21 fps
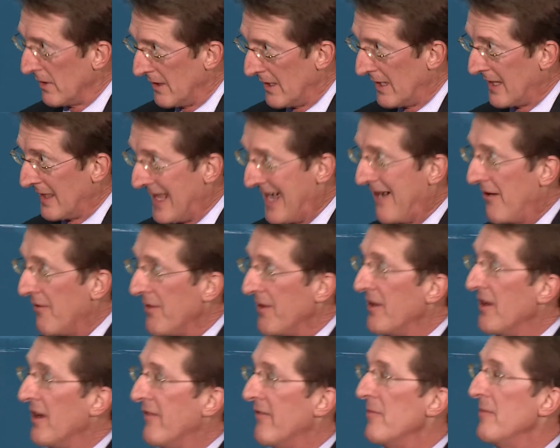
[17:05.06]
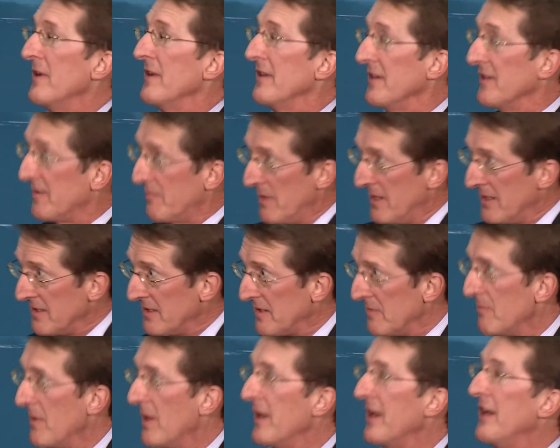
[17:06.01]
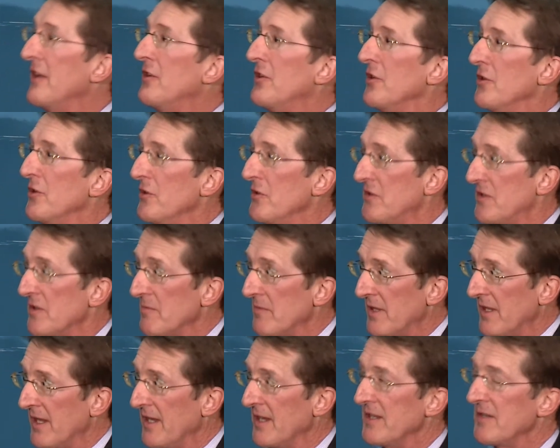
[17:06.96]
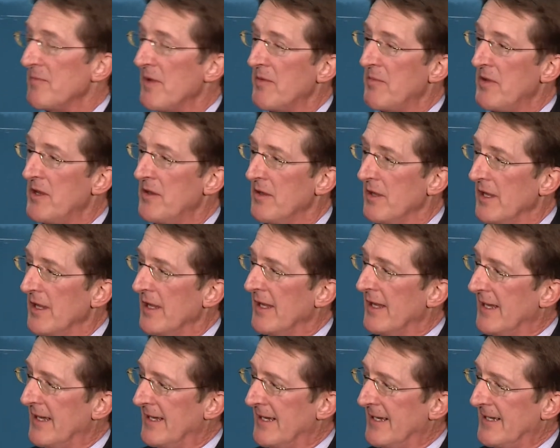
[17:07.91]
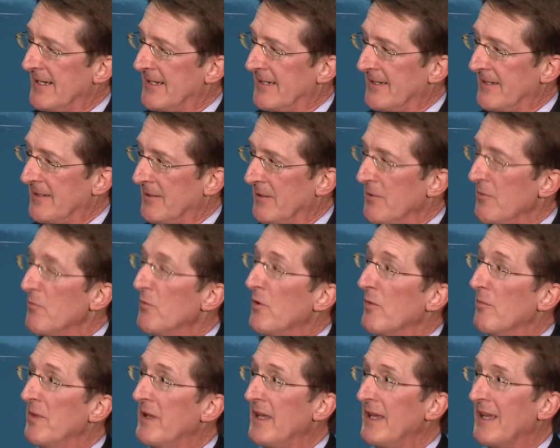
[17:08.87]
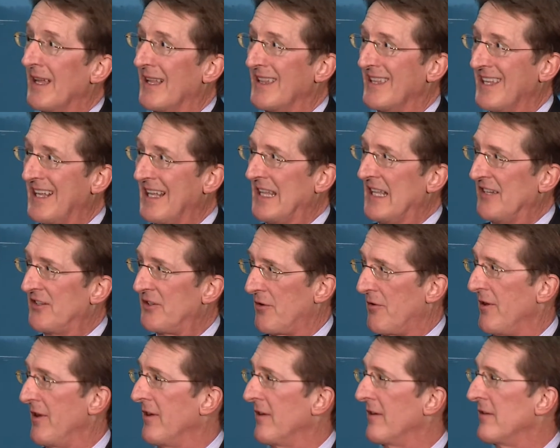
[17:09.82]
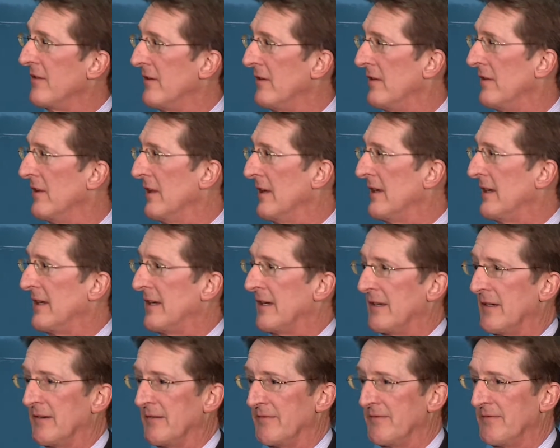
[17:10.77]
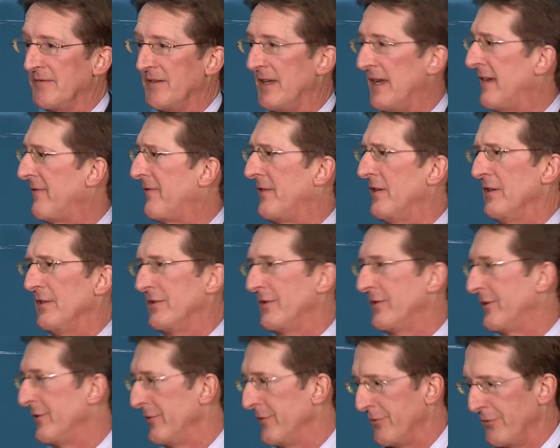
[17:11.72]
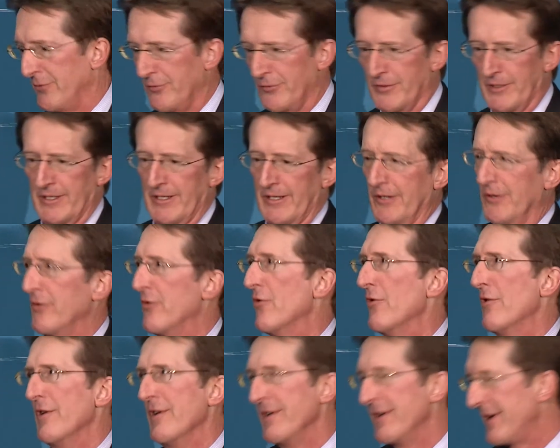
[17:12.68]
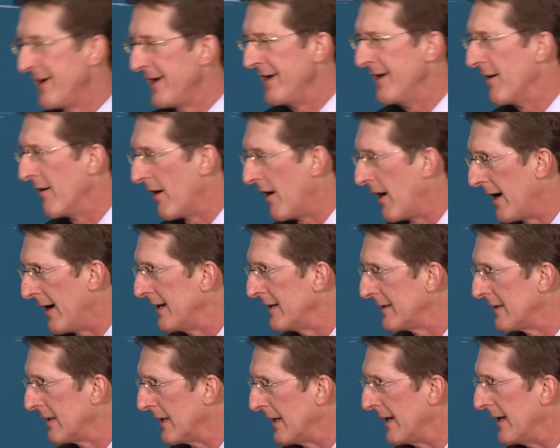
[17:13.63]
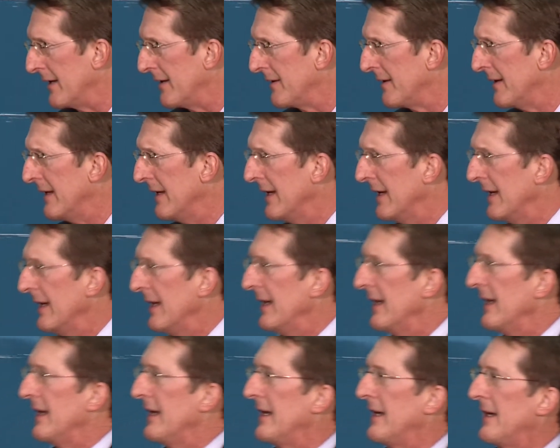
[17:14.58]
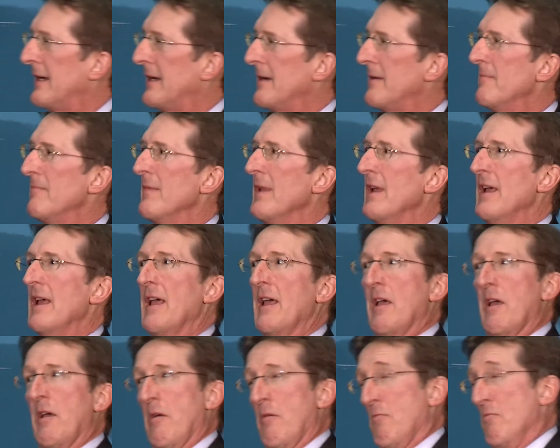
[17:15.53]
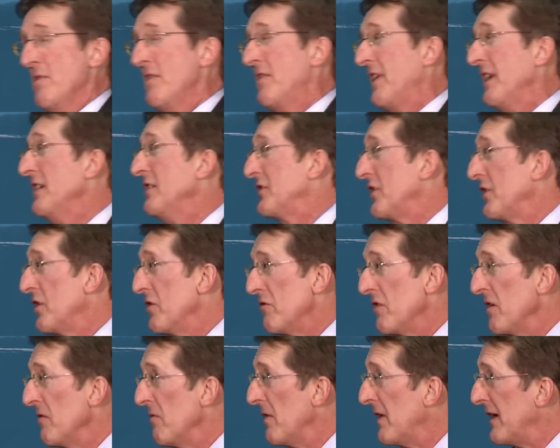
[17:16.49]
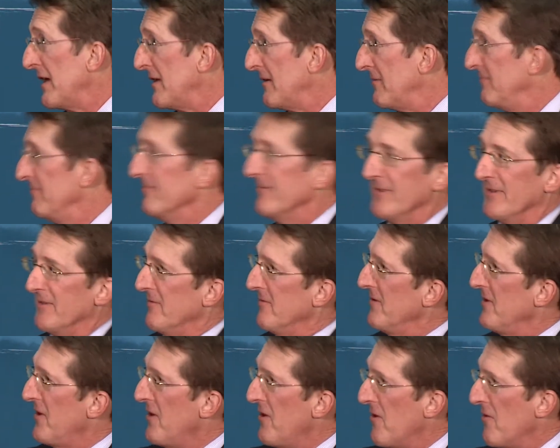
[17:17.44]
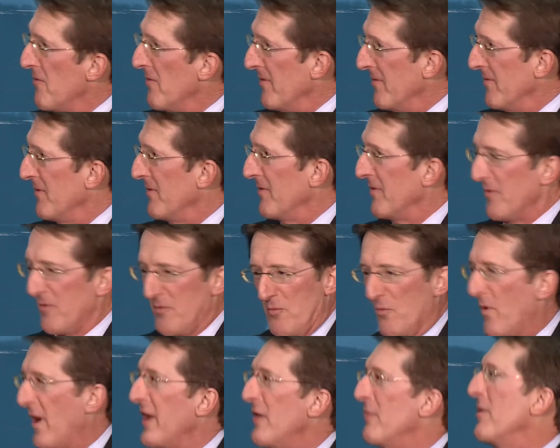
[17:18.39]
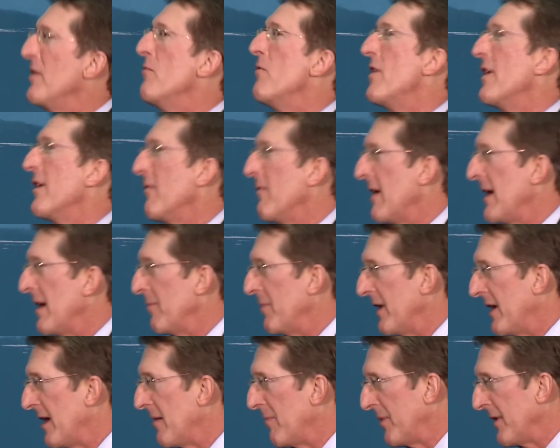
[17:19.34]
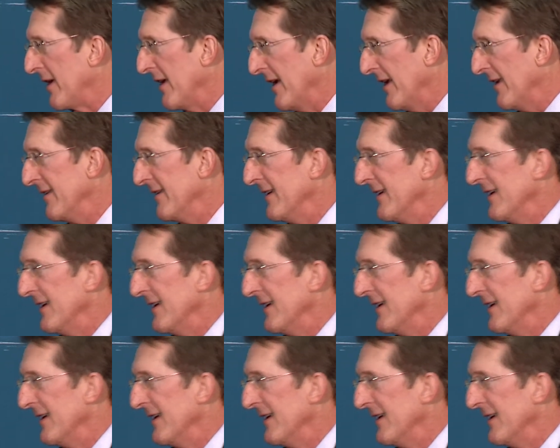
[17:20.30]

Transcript: Allow the government to spend some money to do some things, maybe will be a little less critical of efforts to quarantine or isolate. When things are going well, why do we want to ramp it up again?